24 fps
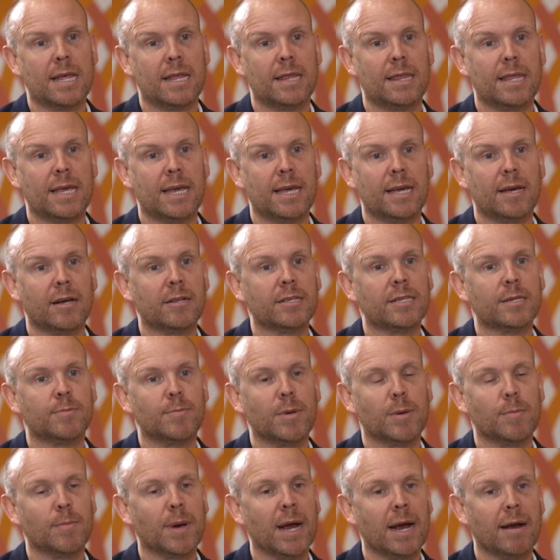the
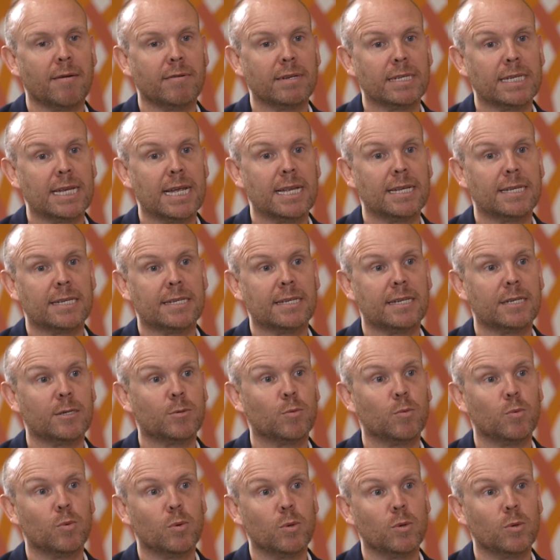ultimate parent entity's
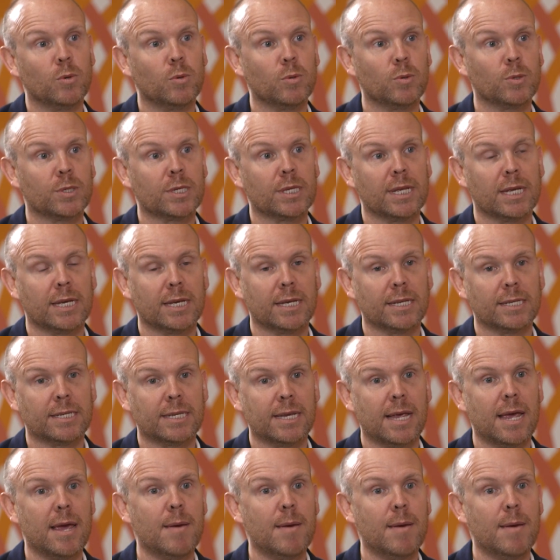rules that